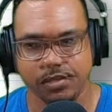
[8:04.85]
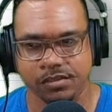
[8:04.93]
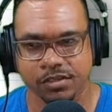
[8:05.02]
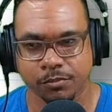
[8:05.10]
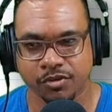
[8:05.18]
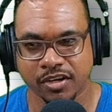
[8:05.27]

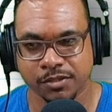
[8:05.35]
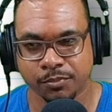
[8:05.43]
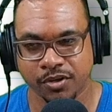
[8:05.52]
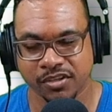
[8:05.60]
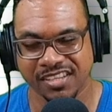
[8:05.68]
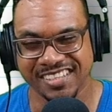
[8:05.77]
subtract the
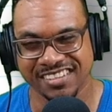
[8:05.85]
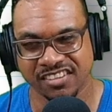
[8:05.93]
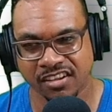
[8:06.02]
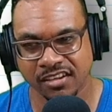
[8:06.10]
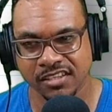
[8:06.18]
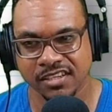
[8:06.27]
product of the
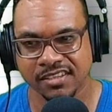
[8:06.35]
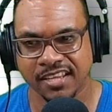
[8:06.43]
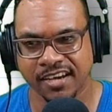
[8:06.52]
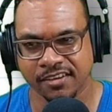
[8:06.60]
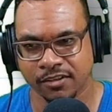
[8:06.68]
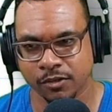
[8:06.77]
non-leading
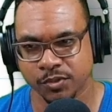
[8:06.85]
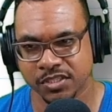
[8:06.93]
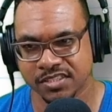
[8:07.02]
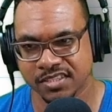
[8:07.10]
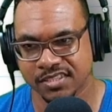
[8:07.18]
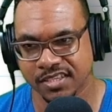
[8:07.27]
diagonal, which
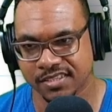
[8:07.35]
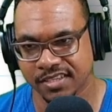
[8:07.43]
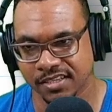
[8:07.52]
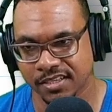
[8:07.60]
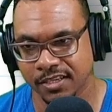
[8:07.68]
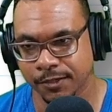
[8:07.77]
is a 6
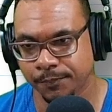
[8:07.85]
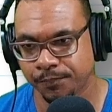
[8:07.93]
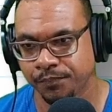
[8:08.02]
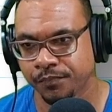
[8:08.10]
and K.